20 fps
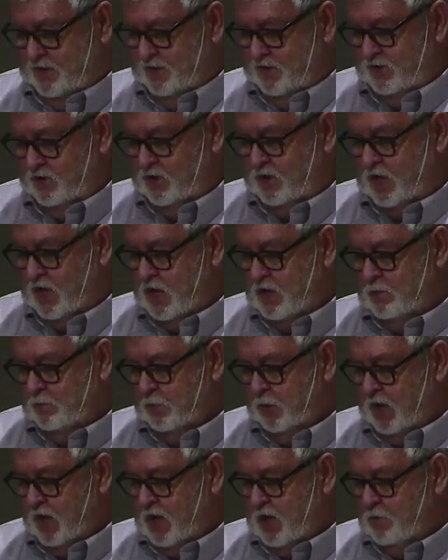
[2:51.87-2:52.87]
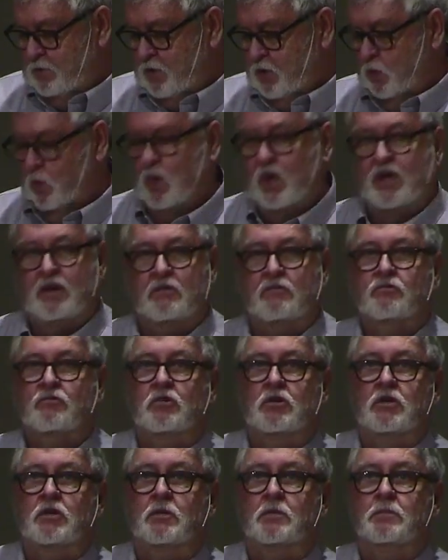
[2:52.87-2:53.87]
you can't blame your way to
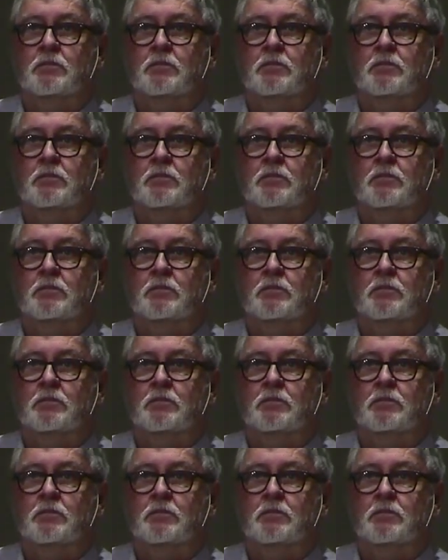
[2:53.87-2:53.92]
freedom.